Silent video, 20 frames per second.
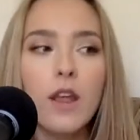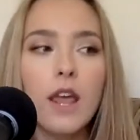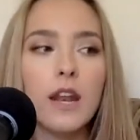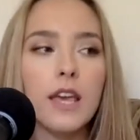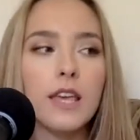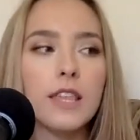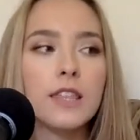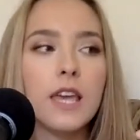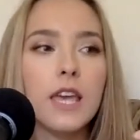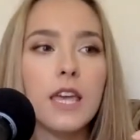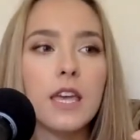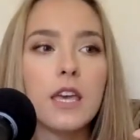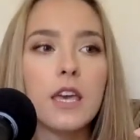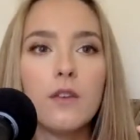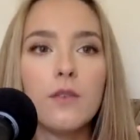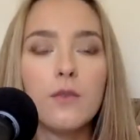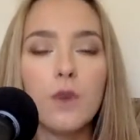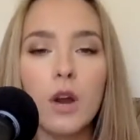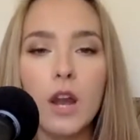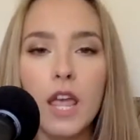And I think
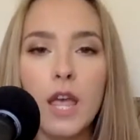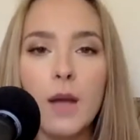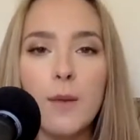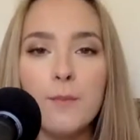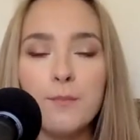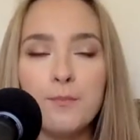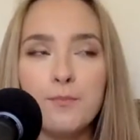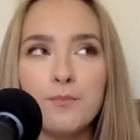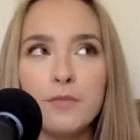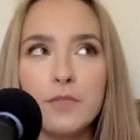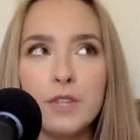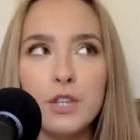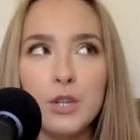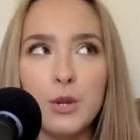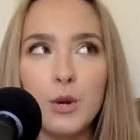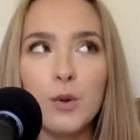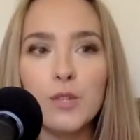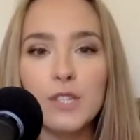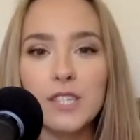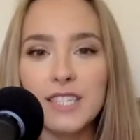for him, you
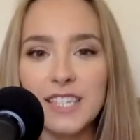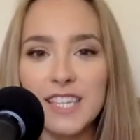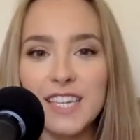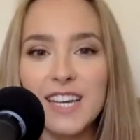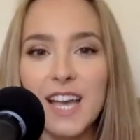don't see